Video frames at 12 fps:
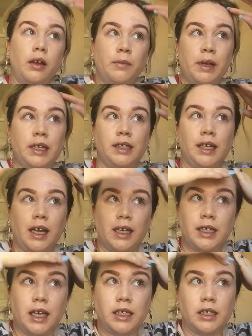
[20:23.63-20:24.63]
I must say
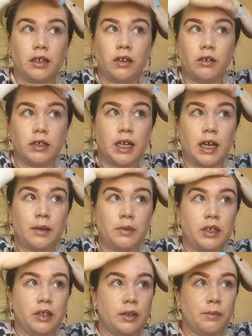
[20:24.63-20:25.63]
it takes a long time
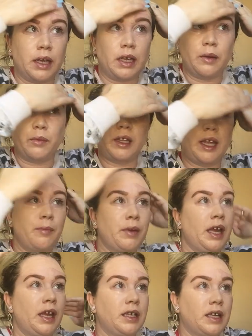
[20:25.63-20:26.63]
to do the makeup with
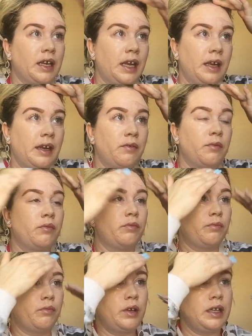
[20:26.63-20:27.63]
my hands. I can't even
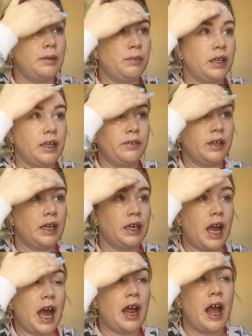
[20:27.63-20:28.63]
really believe that
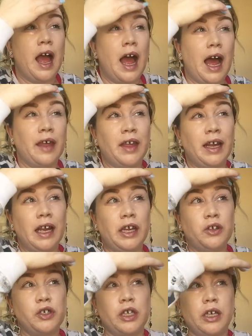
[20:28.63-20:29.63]
I think I
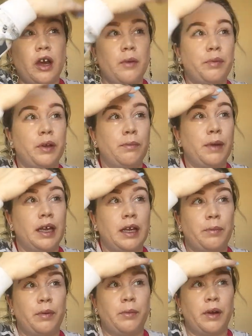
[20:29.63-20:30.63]
used to not put
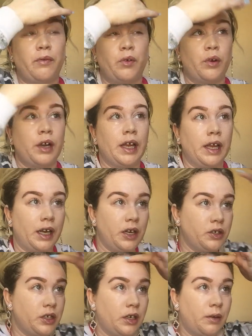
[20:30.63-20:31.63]
makeup on my forehead. I
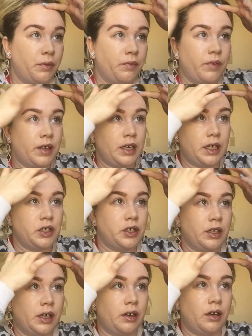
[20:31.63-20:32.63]
used to not put
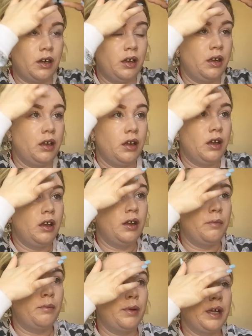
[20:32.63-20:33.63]
foundation there.
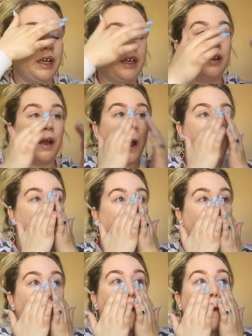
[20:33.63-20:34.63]
But
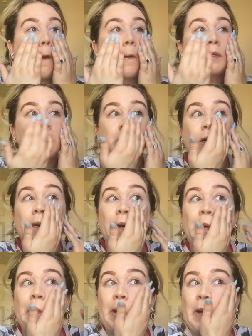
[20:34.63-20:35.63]
I've
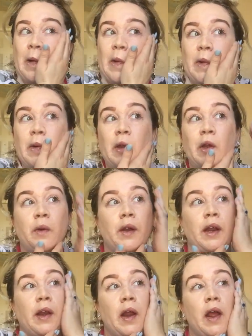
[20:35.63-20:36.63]
started
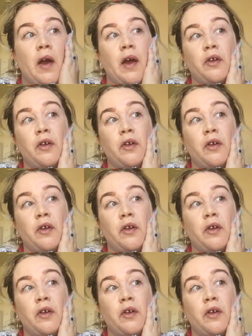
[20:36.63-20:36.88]
doing it now.